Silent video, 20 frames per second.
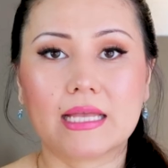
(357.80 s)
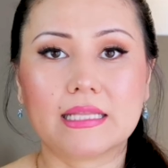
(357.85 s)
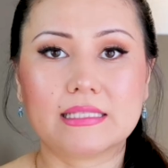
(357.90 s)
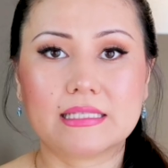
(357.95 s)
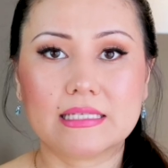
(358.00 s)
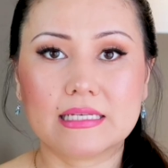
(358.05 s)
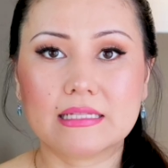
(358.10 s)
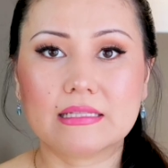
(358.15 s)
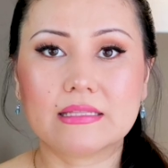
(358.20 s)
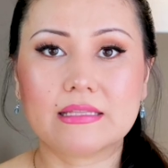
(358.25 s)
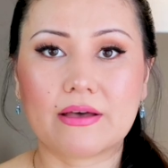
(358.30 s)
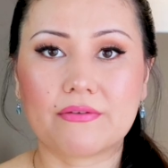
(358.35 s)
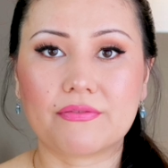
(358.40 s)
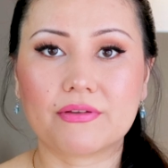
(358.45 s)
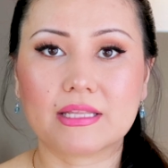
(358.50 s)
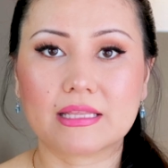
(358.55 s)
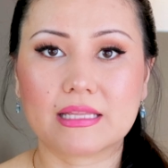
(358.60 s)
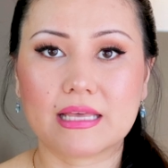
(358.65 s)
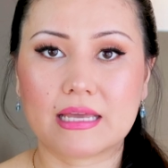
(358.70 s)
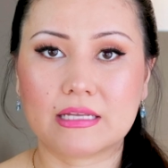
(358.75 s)
I did
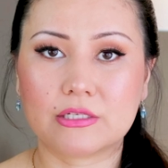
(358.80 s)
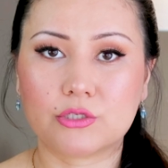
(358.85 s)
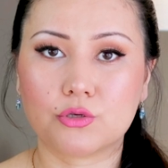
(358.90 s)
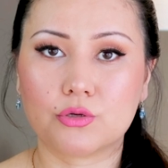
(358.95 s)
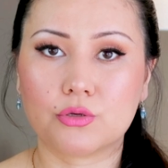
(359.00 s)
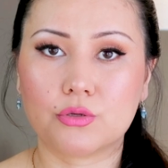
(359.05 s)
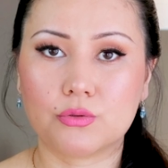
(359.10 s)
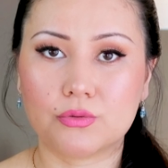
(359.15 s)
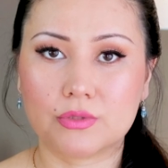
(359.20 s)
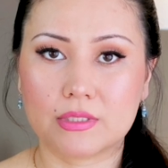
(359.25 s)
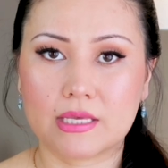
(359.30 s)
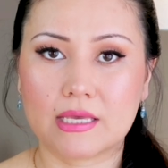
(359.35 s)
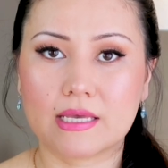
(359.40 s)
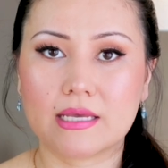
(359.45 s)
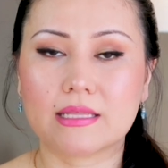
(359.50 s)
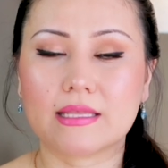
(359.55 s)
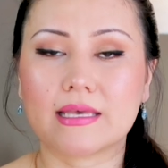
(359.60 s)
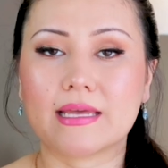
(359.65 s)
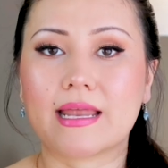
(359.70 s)
definitely enjoy using it,